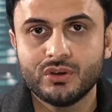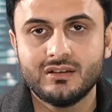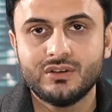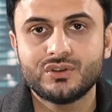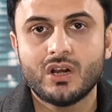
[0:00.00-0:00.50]

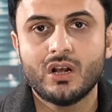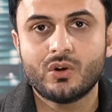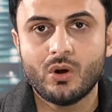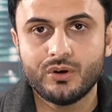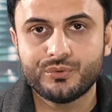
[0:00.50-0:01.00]
send a
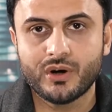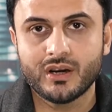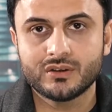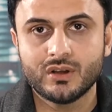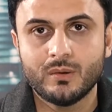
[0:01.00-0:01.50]

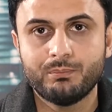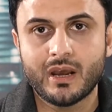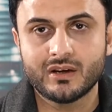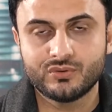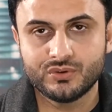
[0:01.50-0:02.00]
contract
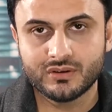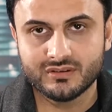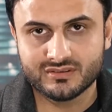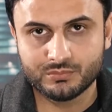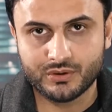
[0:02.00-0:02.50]
back to the
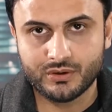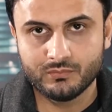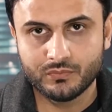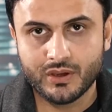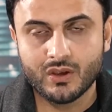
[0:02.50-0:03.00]
customer,
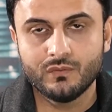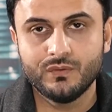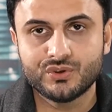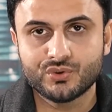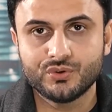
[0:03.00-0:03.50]

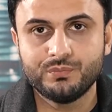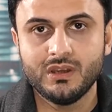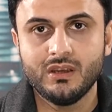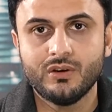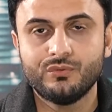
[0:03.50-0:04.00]
which could
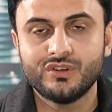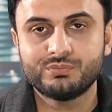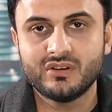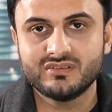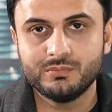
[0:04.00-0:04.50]
be
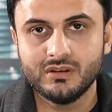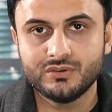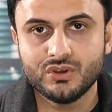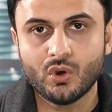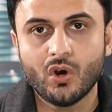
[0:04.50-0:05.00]

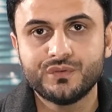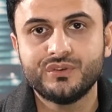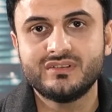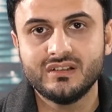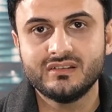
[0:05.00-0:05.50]
responsibility of your
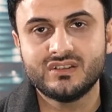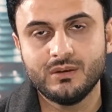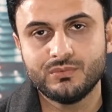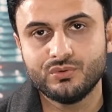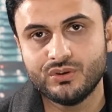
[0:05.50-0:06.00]
sales
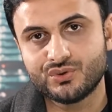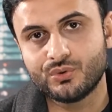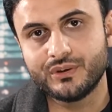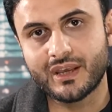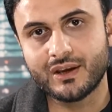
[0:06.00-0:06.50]
team to
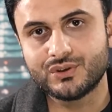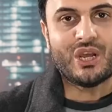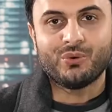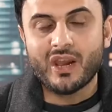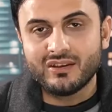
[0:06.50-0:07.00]
ensure that.
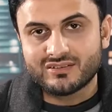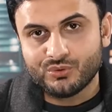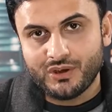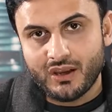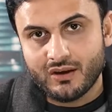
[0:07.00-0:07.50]
Now, as
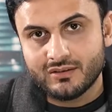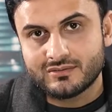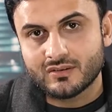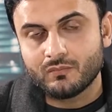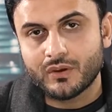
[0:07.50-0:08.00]
soon
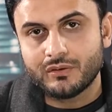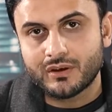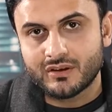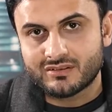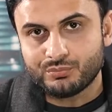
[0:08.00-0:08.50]
as
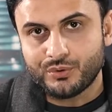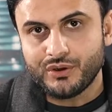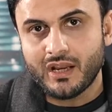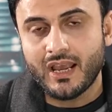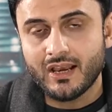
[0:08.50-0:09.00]
the
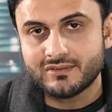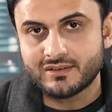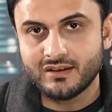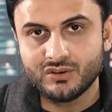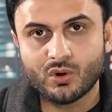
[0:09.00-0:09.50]
customer has
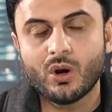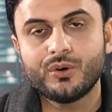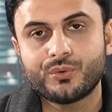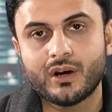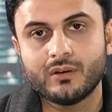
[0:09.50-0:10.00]
signed the
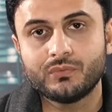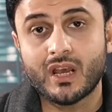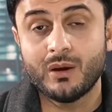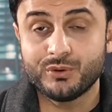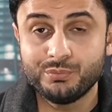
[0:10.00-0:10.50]
contract,
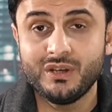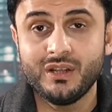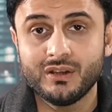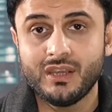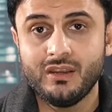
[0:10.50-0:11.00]
I'm
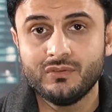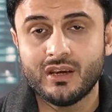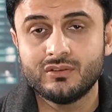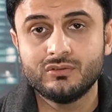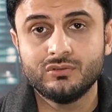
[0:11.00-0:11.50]
repeating again
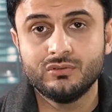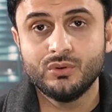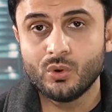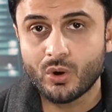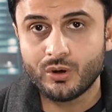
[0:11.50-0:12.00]
that
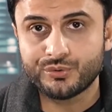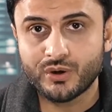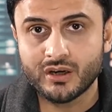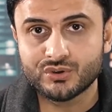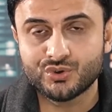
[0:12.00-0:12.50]
no
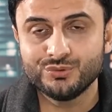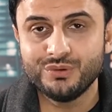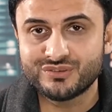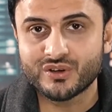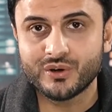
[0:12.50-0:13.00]
contract should
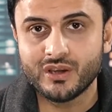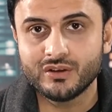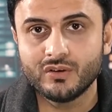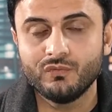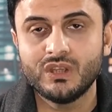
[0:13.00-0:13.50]
be
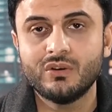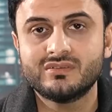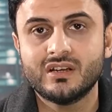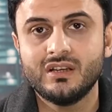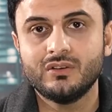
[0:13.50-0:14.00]
started without
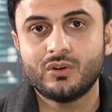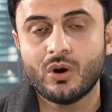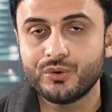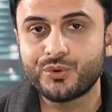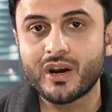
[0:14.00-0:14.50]
signing the
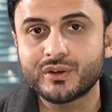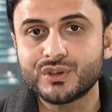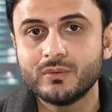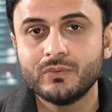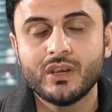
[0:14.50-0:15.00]

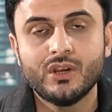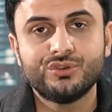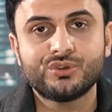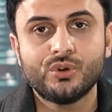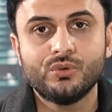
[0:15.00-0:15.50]
contract.
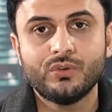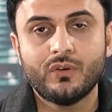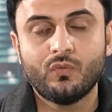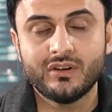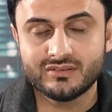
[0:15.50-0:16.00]
So
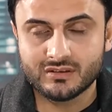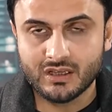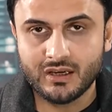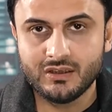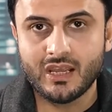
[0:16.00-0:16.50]
once the
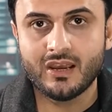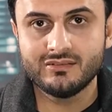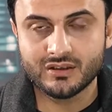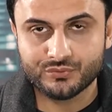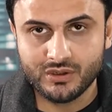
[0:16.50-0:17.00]
client
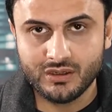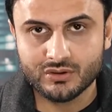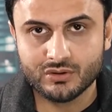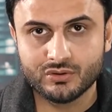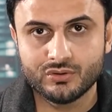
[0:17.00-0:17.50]
has
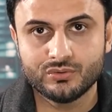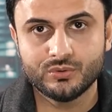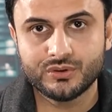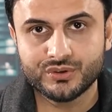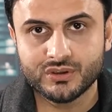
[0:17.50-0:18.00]
agreed to
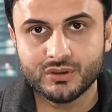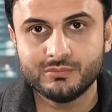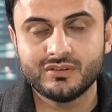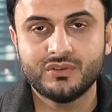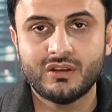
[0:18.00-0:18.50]
the
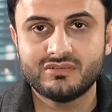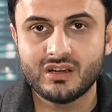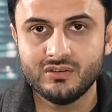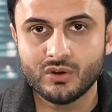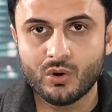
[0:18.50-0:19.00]
terms, they have
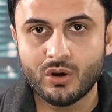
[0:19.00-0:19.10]
signed the